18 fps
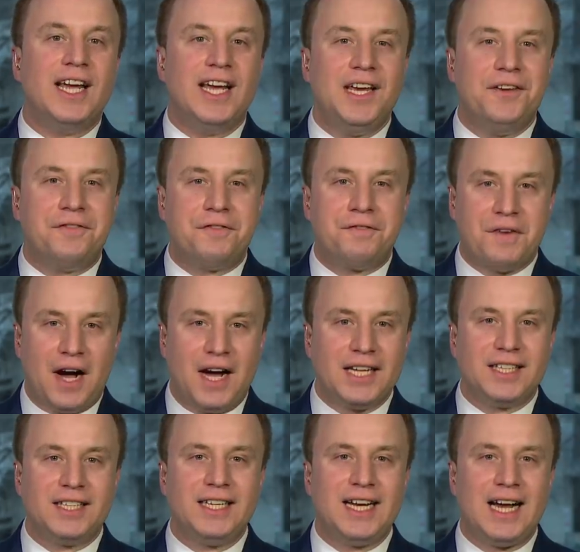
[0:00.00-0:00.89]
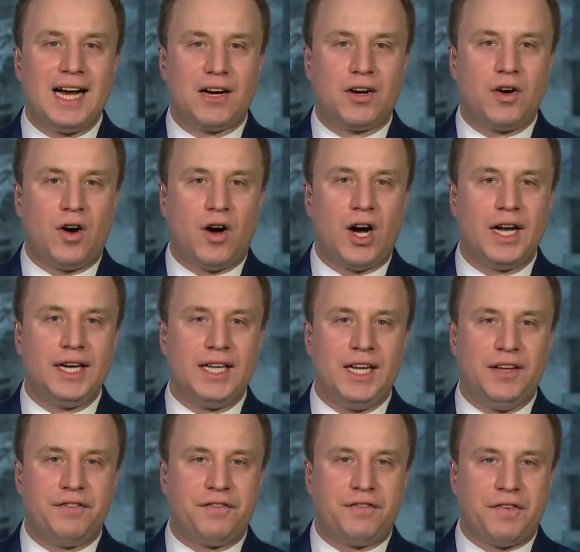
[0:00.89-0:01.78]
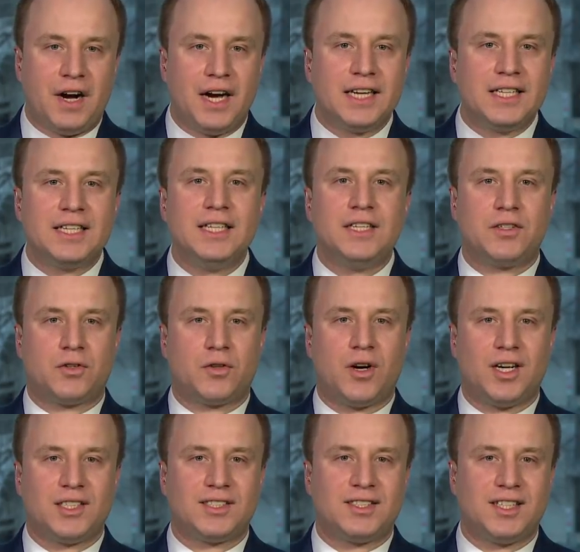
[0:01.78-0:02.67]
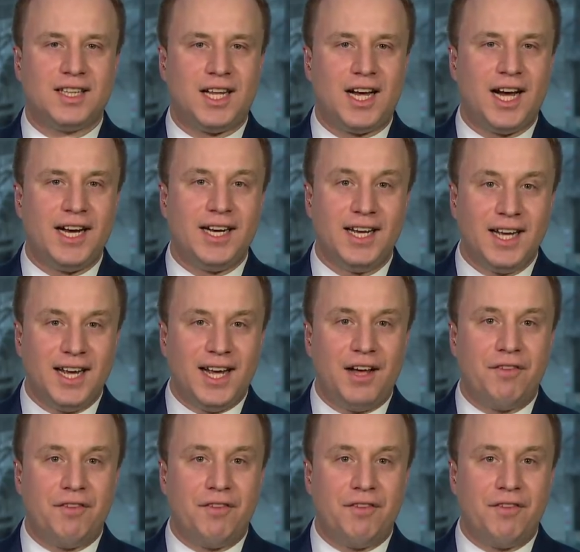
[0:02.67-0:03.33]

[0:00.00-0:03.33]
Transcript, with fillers: He finally got caught. He finally crossed the line.